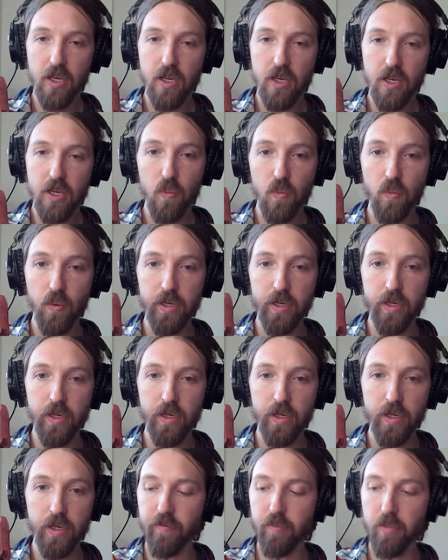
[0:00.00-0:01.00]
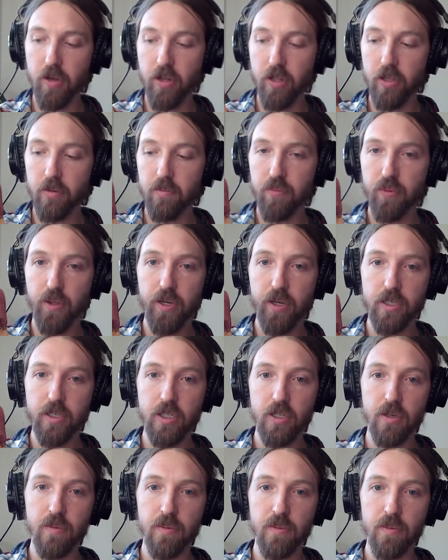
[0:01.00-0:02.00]
when you leave them all unplugged,
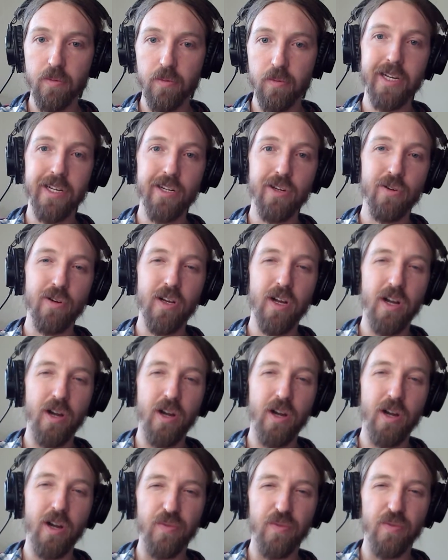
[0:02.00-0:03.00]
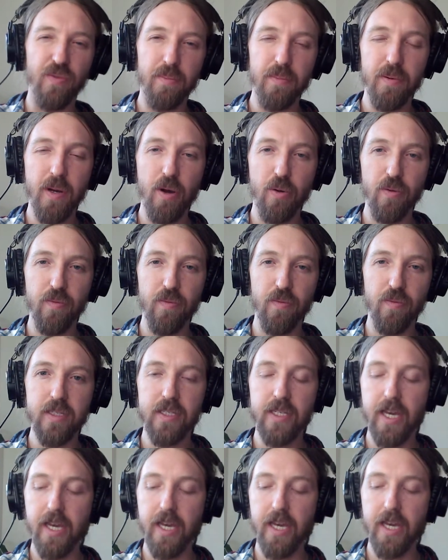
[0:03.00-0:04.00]
you're playing a note out of the
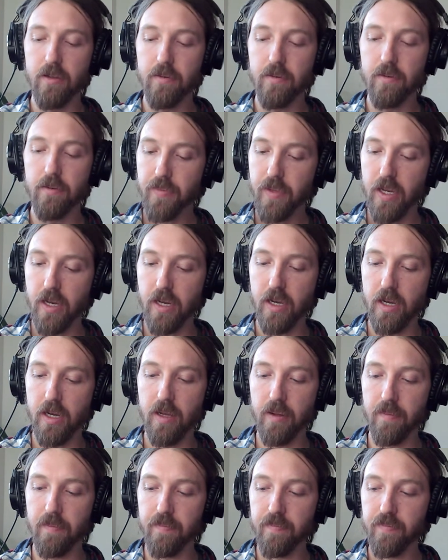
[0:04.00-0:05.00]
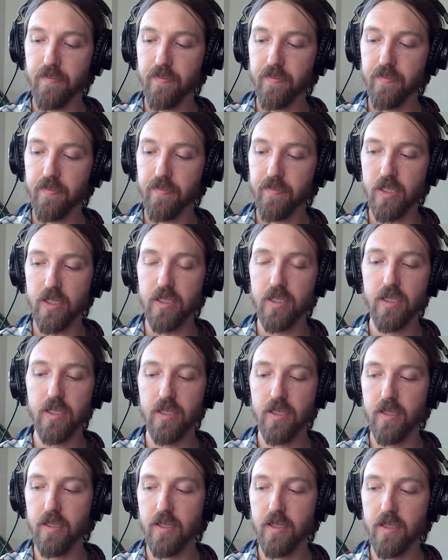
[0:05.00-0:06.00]
scale, which
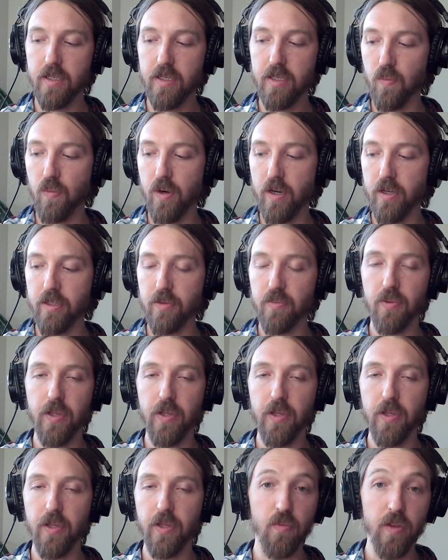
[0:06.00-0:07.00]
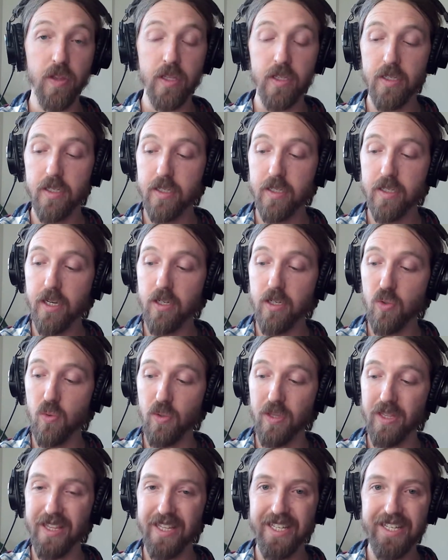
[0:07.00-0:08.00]
you want to play kind of within the scale. So
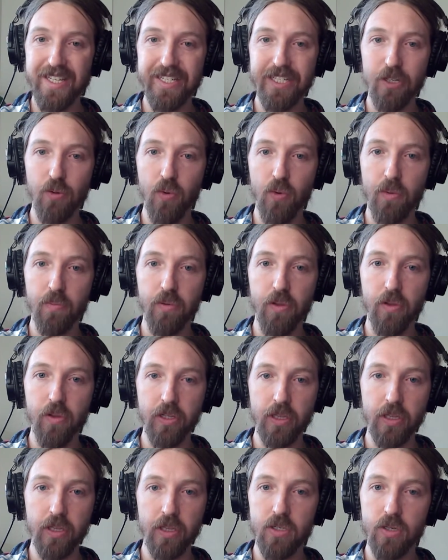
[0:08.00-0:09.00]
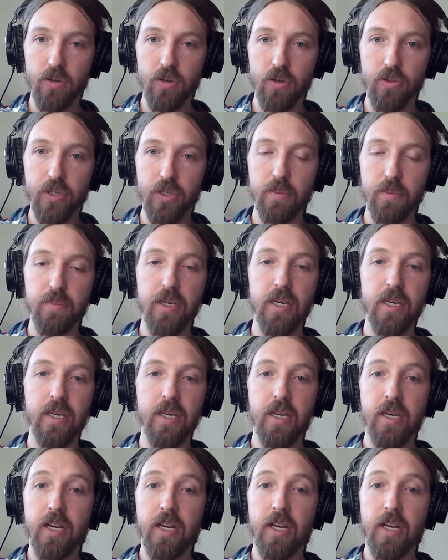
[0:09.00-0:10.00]
at least you want to plug this hole to be
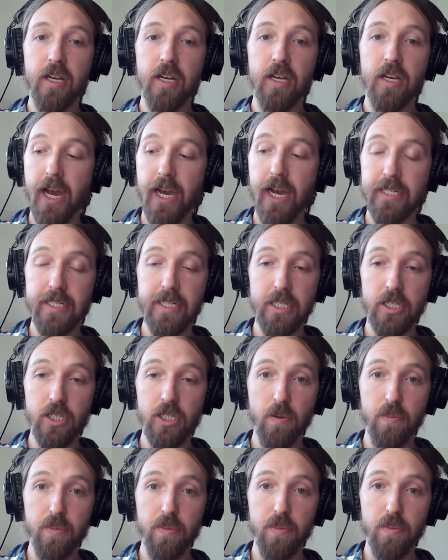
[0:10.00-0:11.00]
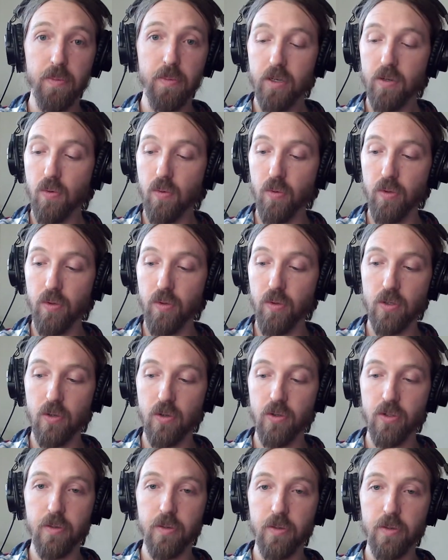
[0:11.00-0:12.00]
the high C sharp, or this
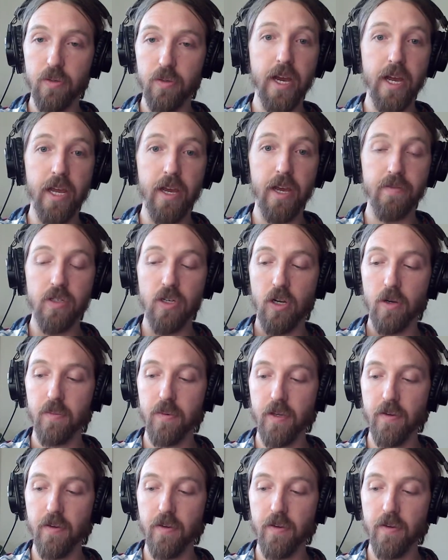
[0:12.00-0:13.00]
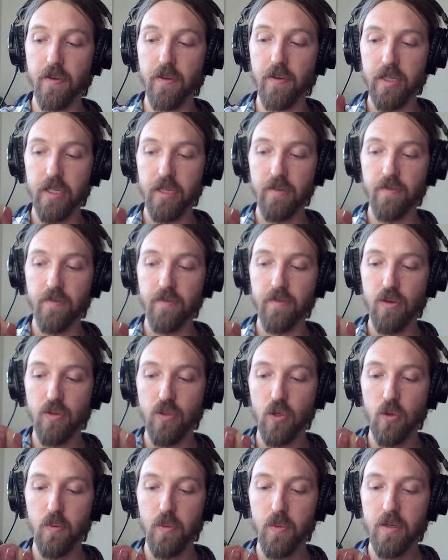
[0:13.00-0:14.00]
hole to be the high F sharp if you're going to leave those
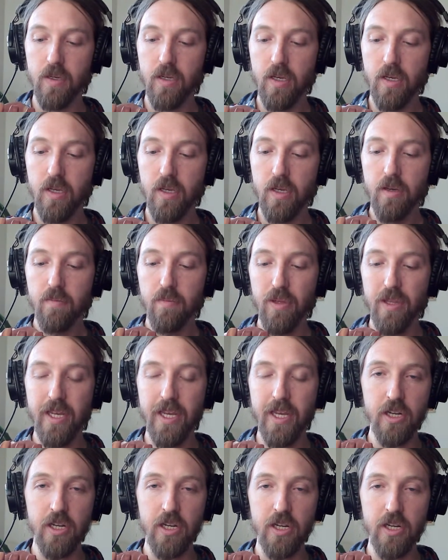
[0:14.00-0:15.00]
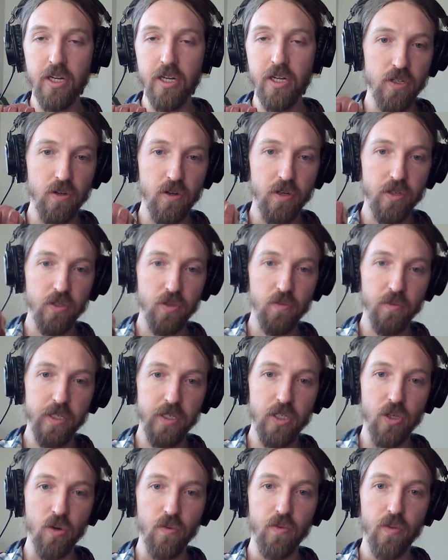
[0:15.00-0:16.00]
open. But then your hands are also
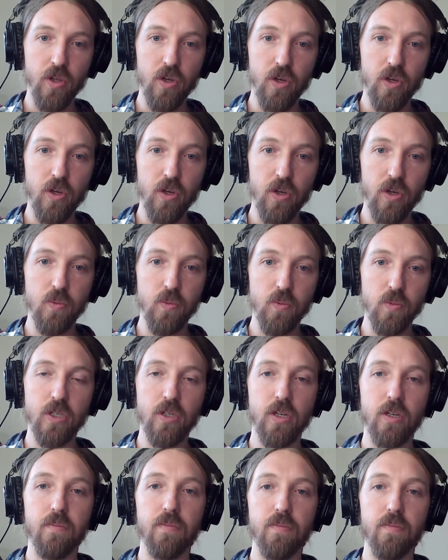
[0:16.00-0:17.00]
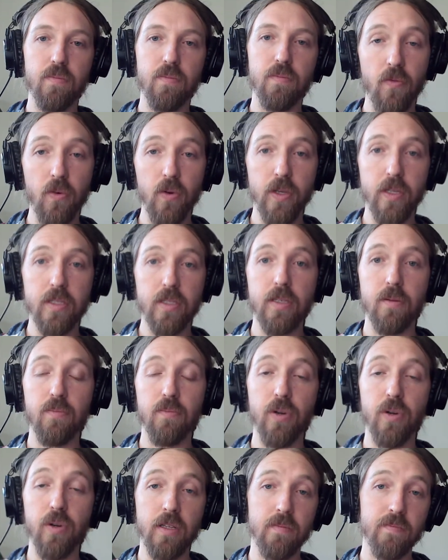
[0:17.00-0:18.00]
reaching over the holes, which could cover it to
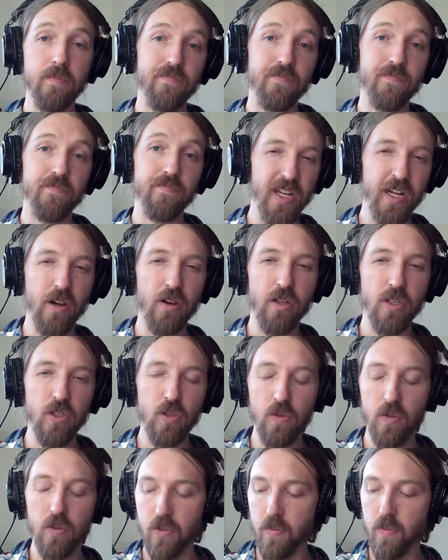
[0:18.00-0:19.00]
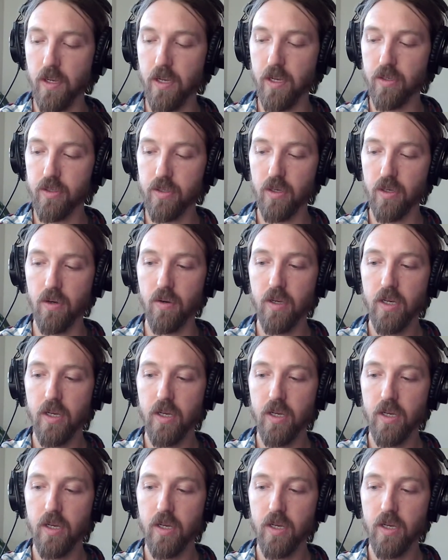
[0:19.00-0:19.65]
bring it out of tune as well. So